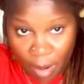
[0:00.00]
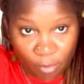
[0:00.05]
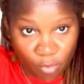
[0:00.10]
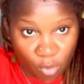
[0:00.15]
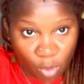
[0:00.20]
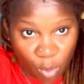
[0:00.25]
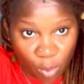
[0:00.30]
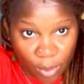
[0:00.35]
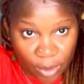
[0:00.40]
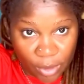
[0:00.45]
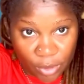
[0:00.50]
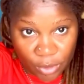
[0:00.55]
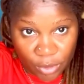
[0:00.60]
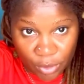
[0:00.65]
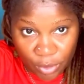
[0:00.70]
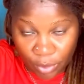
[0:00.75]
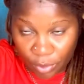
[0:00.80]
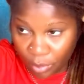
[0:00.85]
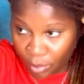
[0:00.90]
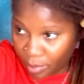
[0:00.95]
roll works
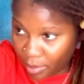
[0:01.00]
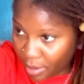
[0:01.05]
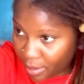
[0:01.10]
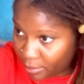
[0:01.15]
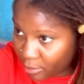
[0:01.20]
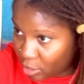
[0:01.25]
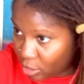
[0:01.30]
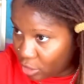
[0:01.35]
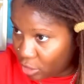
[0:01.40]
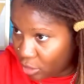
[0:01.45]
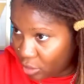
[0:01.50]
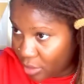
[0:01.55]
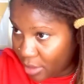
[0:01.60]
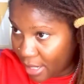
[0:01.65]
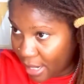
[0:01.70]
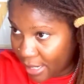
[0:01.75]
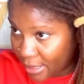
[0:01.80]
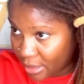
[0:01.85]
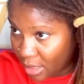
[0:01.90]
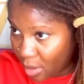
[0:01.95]
too, but I'm just showing you
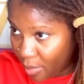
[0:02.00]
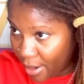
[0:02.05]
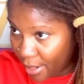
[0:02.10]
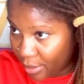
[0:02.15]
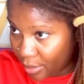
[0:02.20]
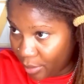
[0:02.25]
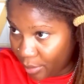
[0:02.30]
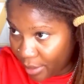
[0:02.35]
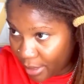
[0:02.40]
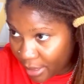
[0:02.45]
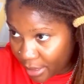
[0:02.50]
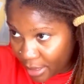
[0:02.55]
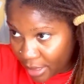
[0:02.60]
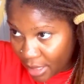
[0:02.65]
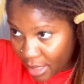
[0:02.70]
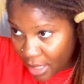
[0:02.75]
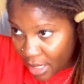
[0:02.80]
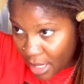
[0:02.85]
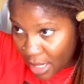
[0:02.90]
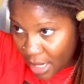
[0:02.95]
guys how I do it,
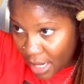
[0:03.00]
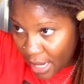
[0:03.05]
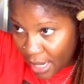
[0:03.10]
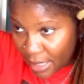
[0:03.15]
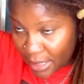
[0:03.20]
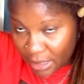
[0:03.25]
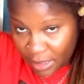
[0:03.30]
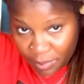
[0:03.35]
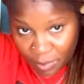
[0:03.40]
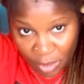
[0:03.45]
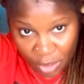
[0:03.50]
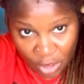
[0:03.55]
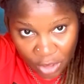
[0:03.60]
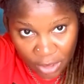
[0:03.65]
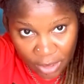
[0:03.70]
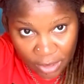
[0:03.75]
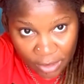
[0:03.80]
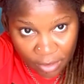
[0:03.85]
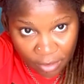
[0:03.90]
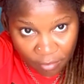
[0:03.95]
and it's much
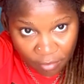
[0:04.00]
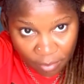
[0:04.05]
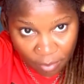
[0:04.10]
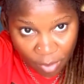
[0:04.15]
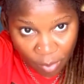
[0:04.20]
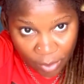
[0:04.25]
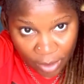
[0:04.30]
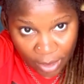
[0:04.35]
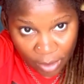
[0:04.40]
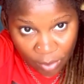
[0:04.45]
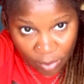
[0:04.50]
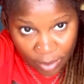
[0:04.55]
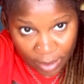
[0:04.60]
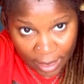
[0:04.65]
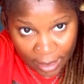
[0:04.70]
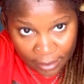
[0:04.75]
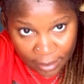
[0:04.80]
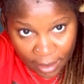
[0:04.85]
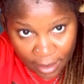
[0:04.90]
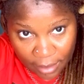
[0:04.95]
easier for me when I do it
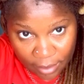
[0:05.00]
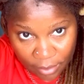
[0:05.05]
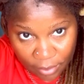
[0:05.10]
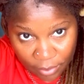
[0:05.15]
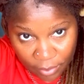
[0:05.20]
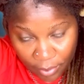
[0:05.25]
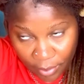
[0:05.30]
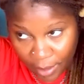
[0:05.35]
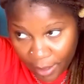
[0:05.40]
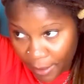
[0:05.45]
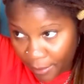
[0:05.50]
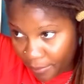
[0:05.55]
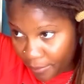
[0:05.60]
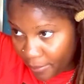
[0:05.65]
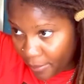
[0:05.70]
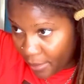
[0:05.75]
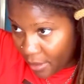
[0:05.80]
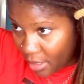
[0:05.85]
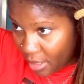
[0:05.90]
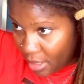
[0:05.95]
like that, okay?
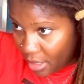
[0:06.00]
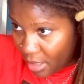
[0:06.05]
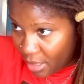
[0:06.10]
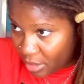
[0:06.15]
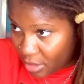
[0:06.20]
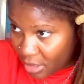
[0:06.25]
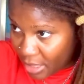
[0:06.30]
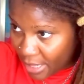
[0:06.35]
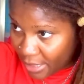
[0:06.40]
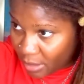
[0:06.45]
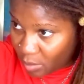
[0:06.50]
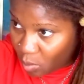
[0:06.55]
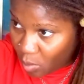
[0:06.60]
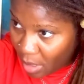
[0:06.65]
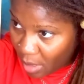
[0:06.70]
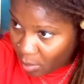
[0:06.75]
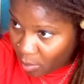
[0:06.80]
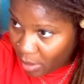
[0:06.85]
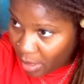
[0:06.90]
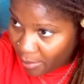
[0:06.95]
So that's
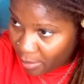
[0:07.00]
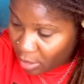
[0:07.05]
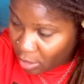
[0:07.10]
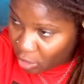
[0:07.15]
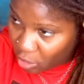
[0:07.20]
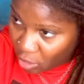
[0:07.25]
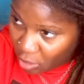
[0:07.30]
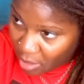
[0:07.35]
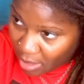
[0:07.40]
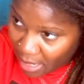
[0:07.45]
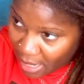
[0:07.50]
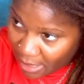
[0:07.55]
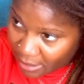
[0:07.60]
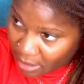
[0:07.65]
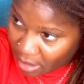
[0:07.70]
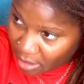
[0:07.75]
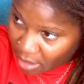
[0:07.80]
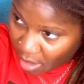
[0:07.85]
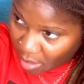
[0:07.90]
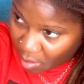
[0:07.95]
one way. I'm gonna show you guys
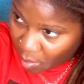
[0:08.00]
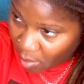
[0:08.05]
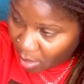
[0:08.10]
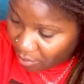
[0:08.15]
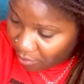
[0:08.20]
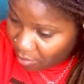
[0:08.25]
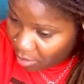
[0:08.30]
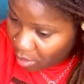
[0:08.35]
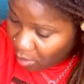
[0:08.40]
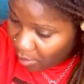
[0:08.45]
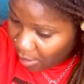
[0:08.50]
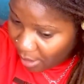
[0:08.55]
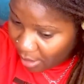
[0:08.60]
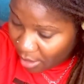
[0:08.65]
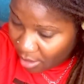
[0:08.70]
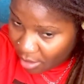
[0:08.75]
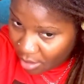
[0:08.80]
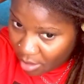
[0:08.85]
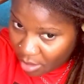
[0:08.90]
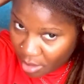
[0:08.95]
another way real quick.
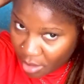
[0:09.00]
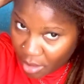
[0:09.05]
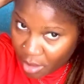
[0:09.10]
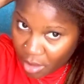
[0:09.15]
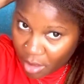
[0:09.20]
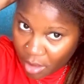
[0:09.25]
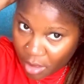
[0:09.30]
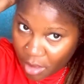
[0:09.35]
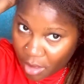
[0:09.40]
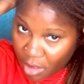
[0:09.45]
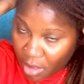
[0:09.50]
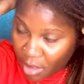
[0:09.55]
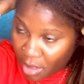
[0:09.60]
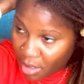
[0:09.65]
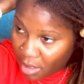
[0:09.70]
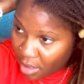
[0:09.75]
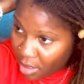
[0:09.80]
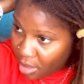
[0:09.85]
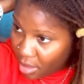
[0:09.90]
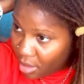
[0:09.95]

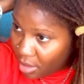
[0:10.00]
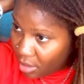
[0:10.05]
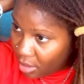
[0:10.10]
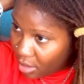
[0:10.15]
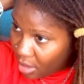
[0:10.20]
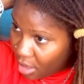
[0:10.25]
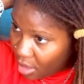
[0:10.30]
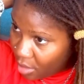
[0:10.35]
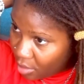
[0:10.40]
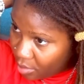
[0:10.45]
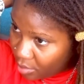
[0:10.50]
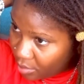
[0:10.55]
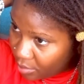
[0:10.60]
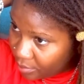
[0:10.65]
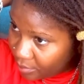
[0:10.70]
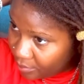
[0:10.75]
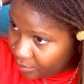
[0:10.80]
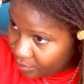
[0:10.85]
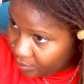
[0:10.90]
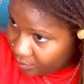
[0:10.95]
No,
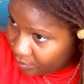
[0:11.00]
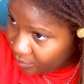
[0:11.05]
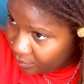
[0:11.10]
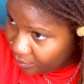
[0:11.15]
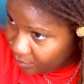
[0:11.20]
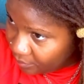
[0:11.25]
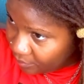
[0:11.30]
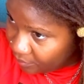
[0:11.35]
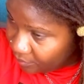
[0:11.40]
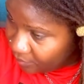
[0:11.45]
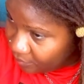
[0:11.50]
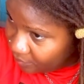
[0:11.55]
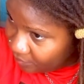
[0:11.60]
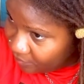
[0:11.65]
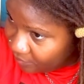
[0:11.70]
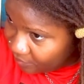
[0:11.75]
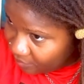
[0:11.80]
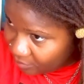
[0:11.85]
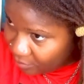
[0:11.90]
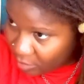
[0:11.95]

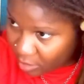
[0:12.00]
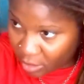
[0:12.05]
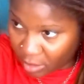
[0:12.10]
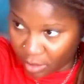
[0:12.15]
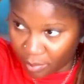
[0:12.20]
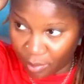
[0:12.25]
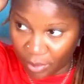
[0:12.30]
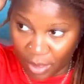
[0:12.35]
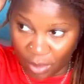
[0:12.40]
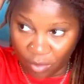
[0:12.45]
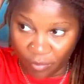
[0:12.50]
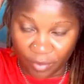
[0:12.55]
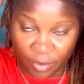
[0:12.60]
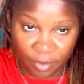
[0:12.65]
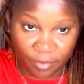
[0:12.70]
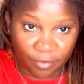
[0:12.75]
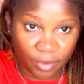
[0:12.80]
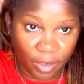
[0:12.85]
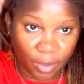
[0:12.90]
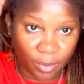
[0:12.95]
just gonna put that over there
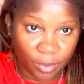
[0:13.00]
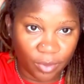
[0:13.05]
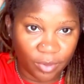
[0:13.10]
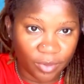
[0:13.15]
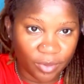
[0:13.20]
for now.